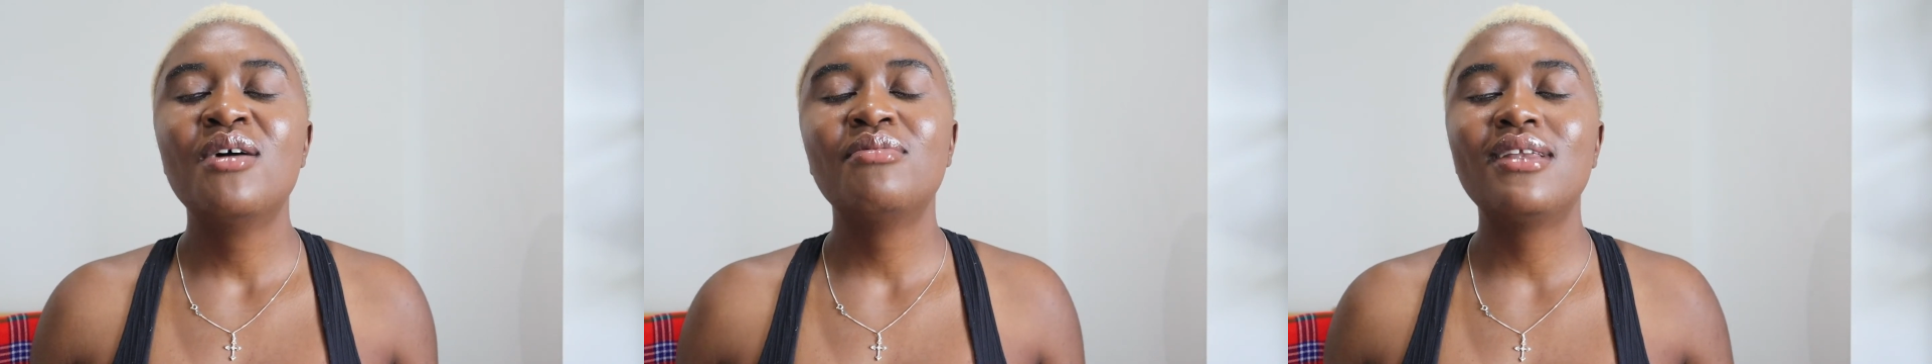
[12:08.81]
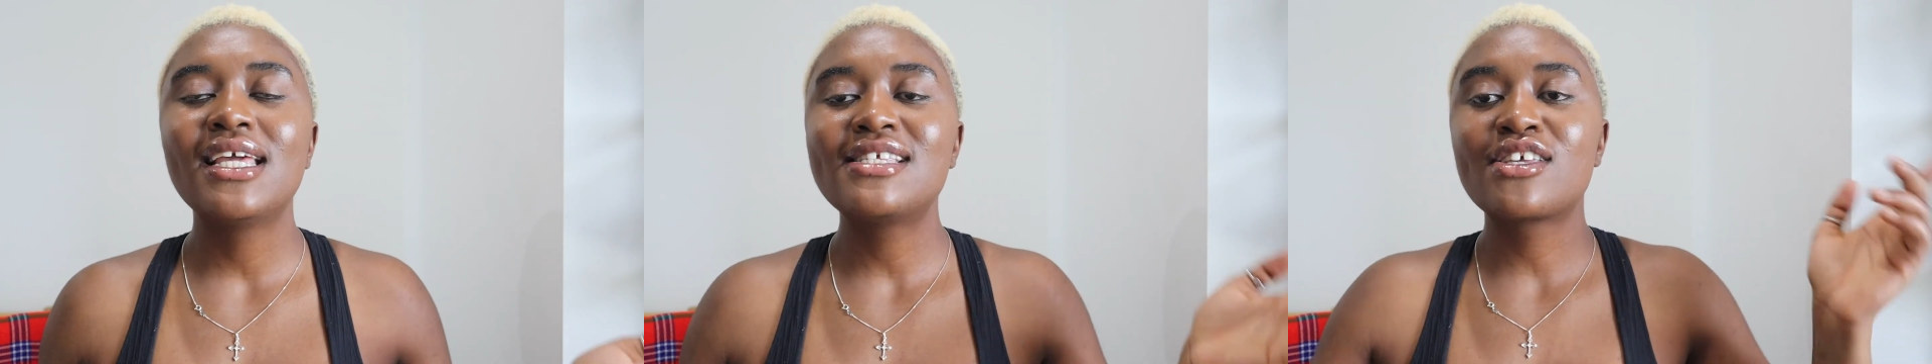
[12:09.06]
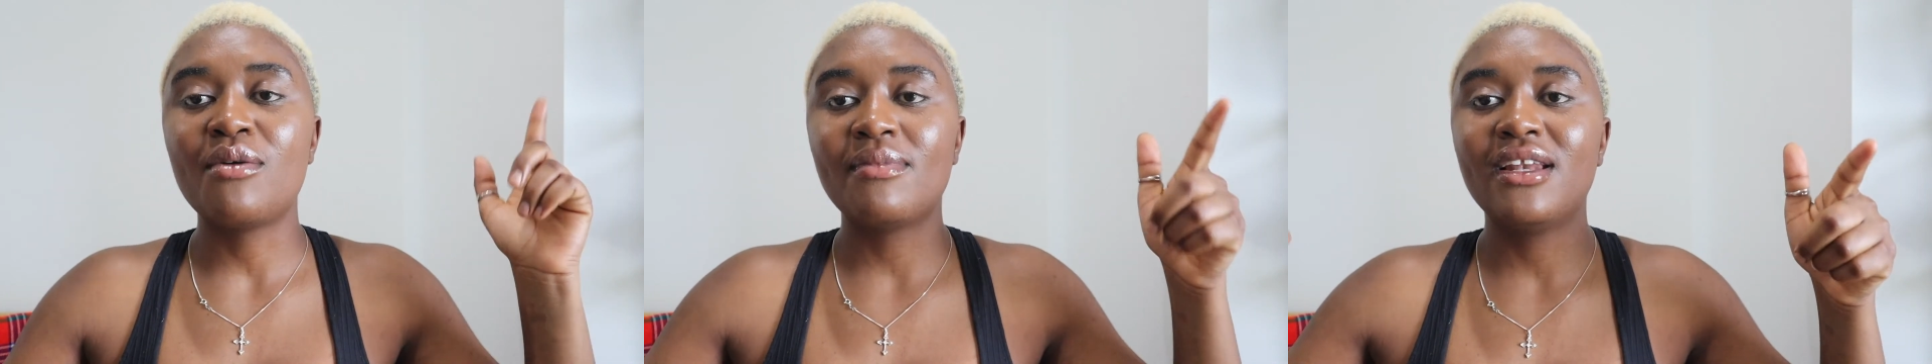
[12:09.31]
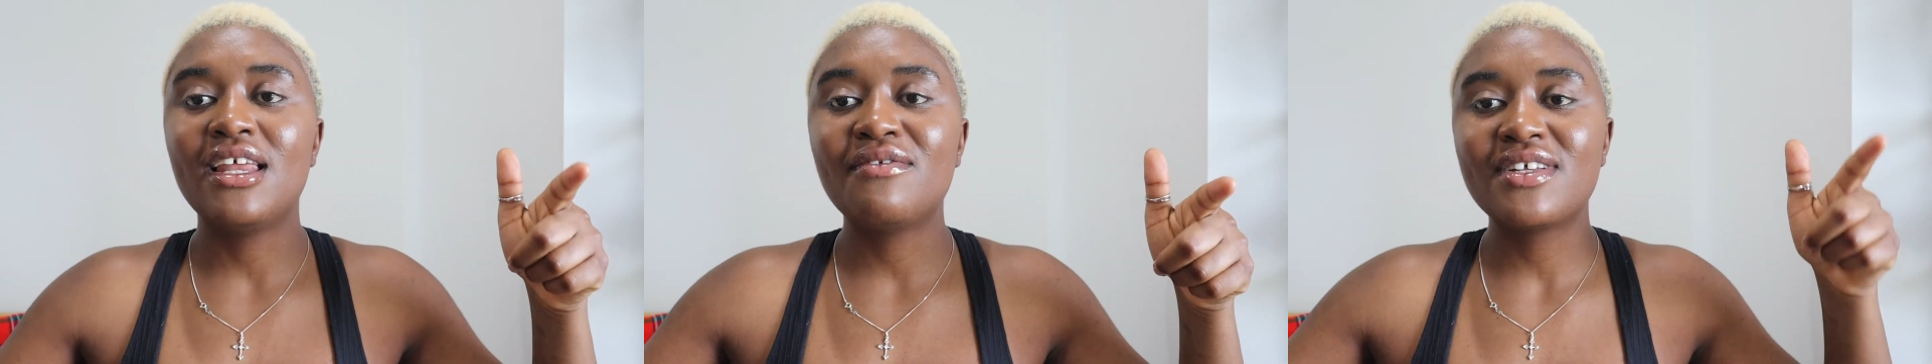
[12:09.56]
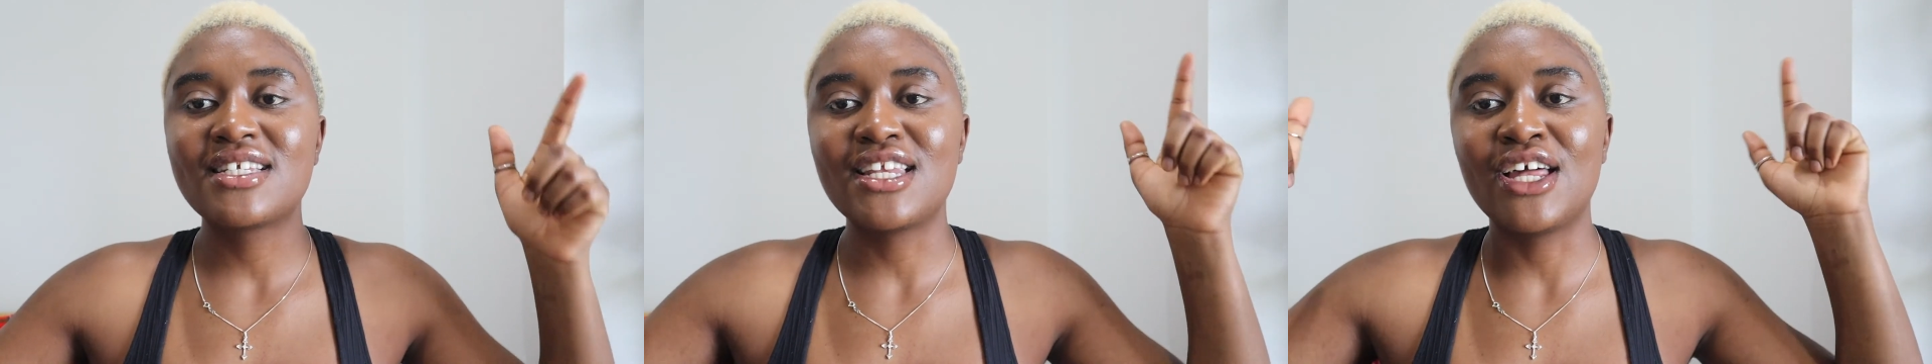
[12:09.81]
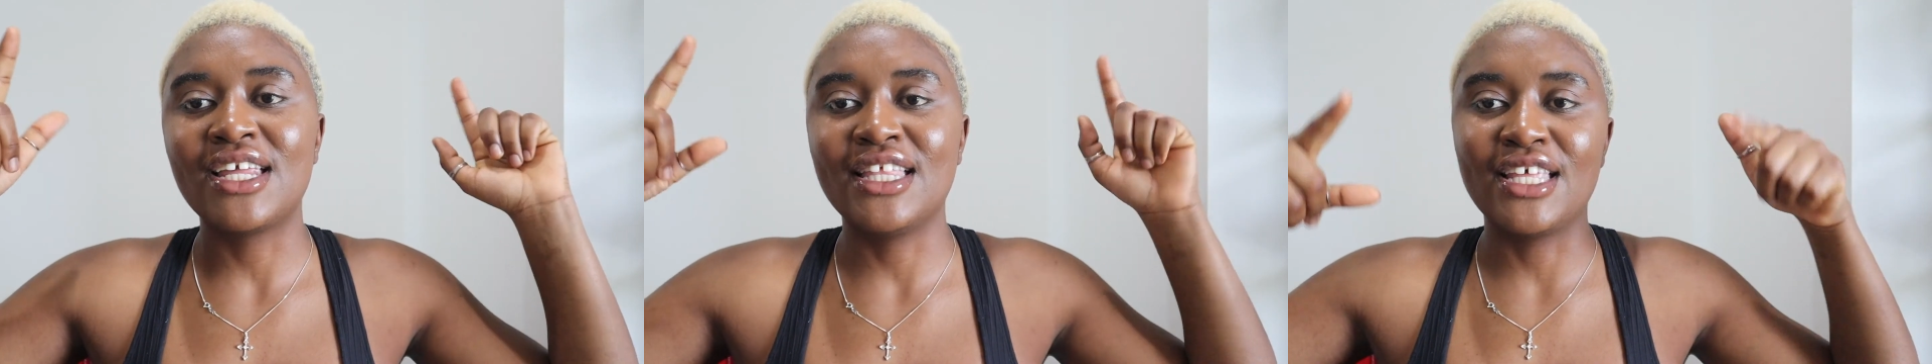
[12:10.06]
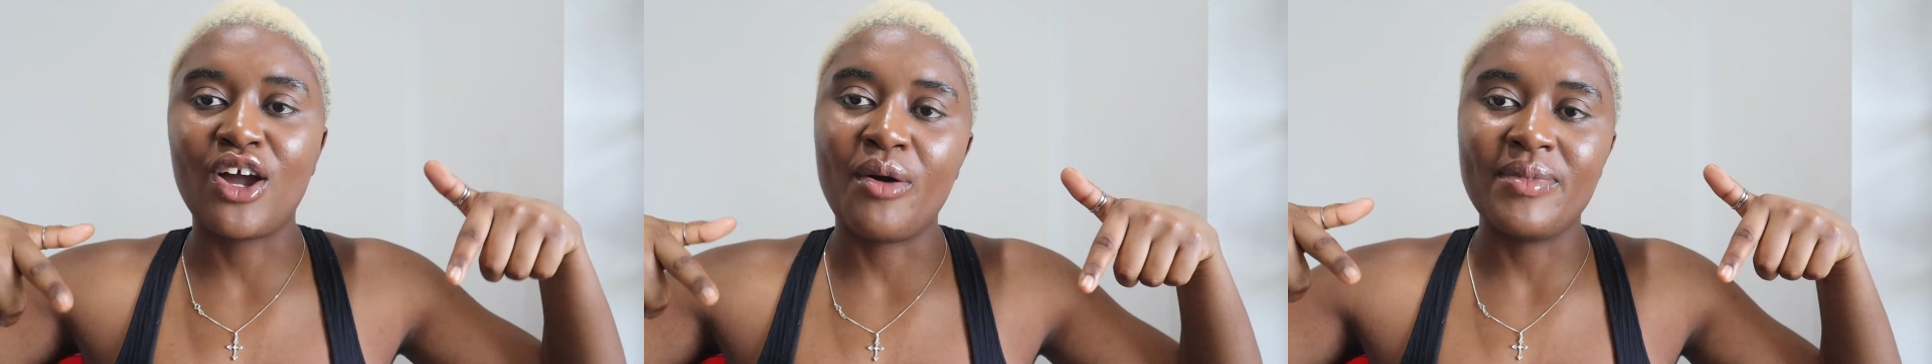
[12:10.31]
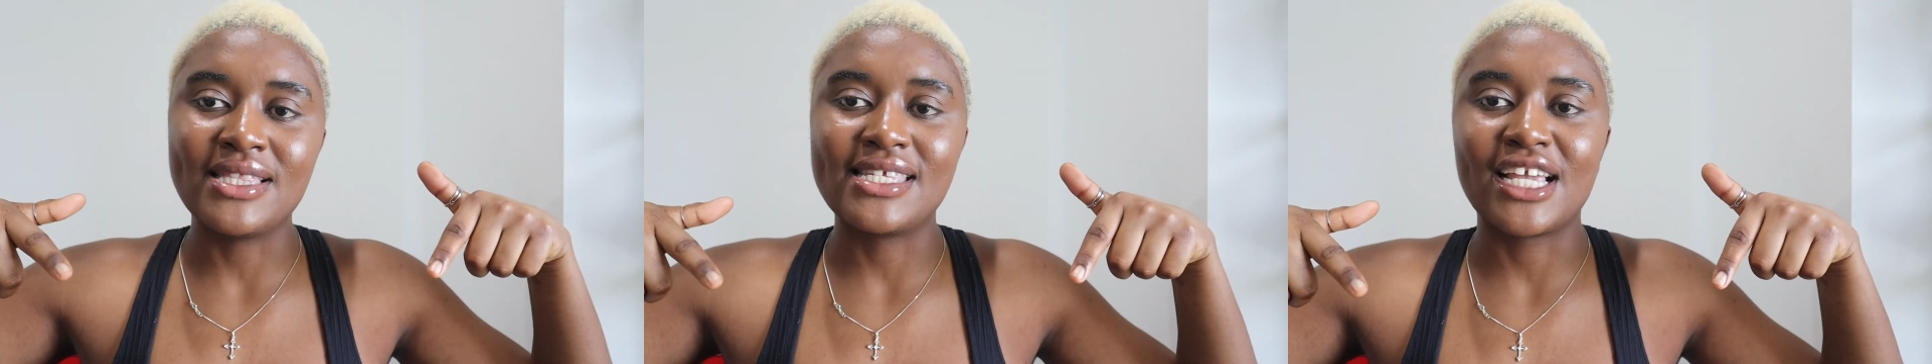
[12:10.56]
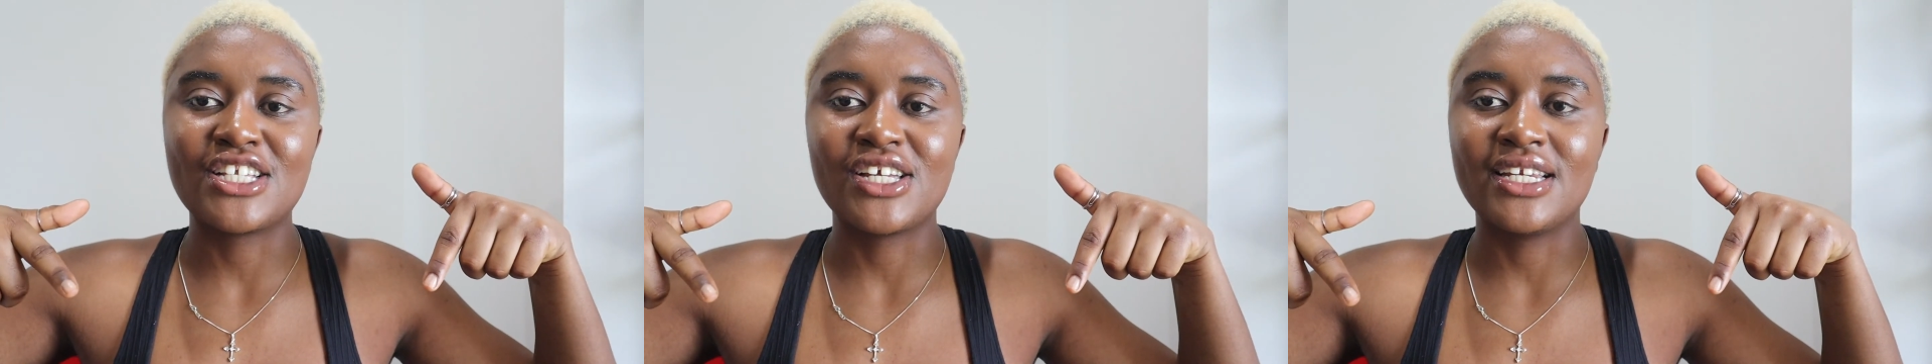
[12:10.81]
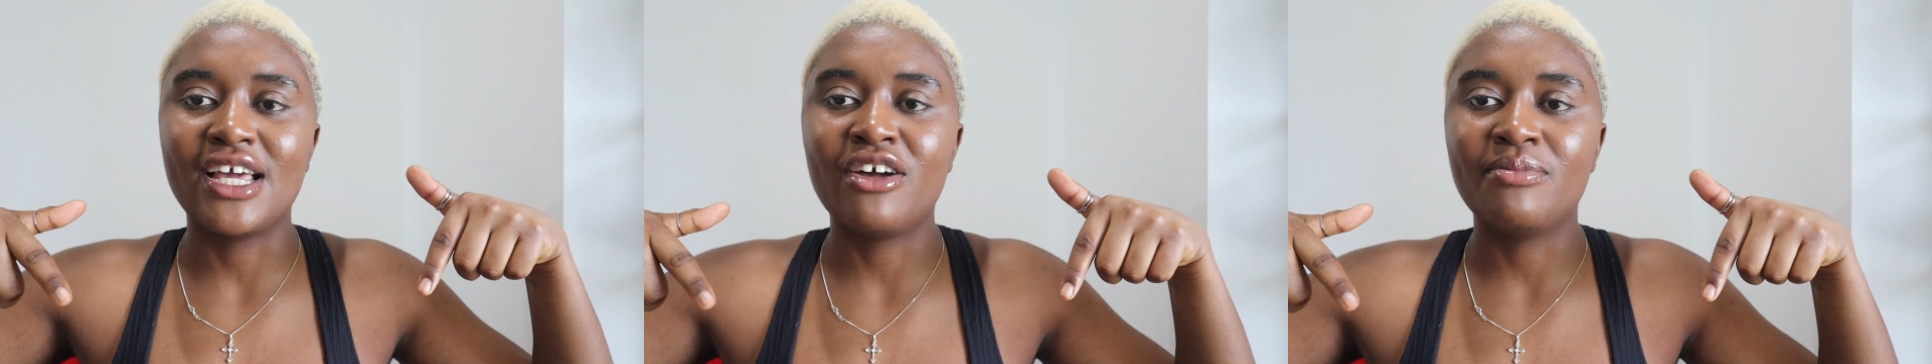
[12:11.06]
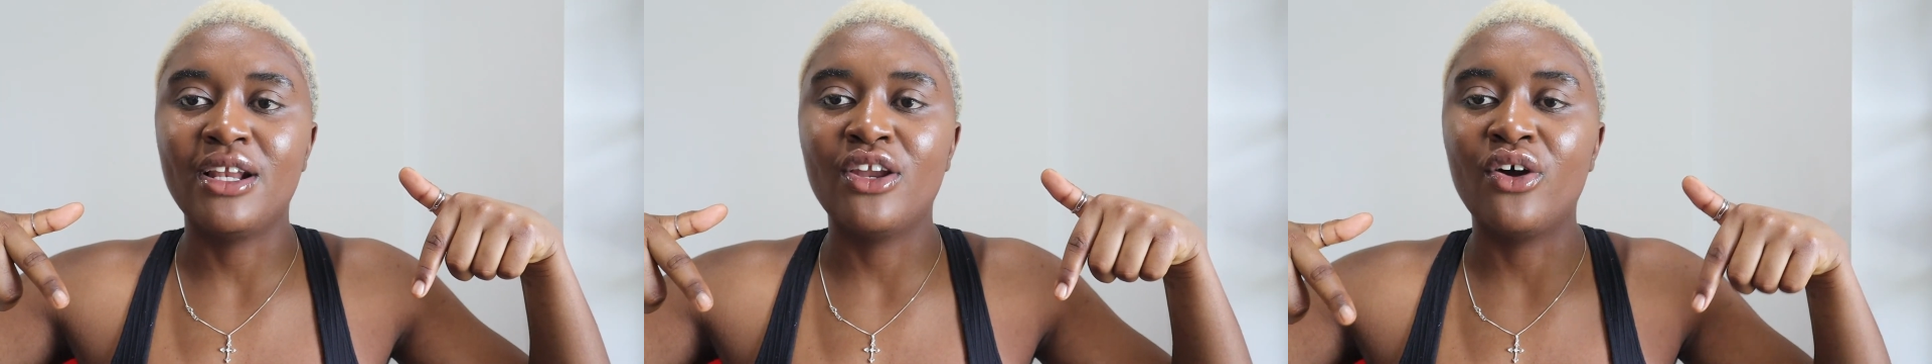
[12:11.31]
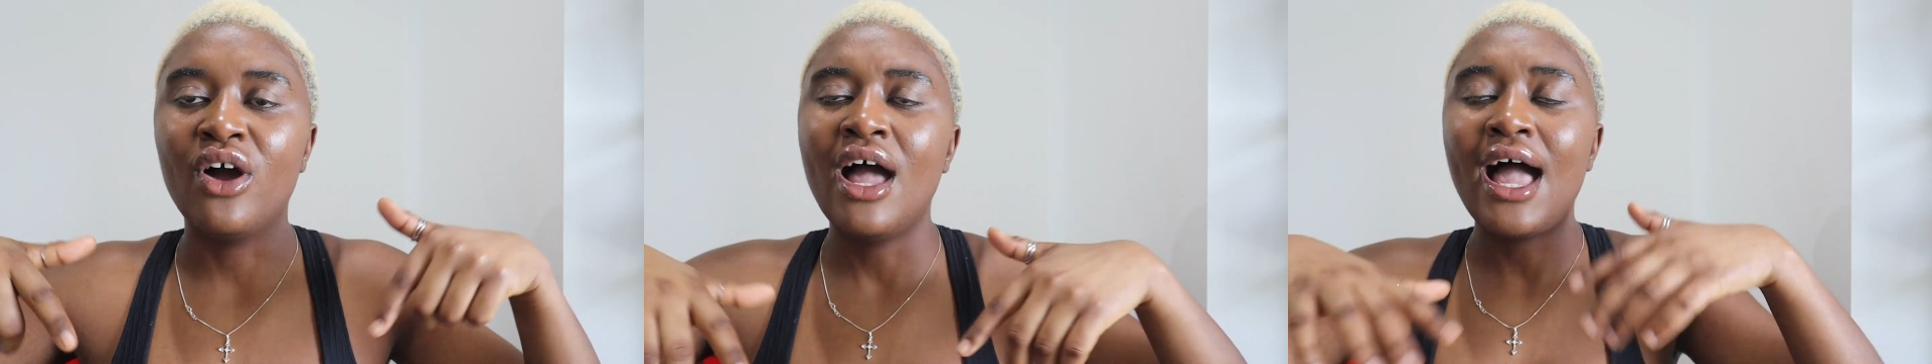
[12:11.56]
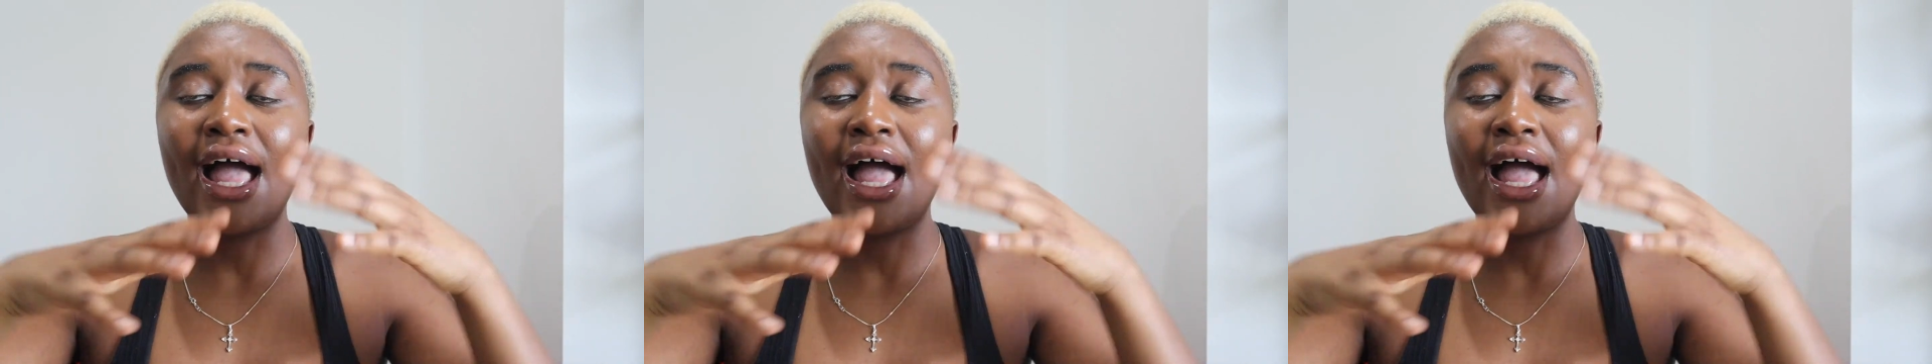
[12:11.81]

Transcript: please leave it down in the comment section down below.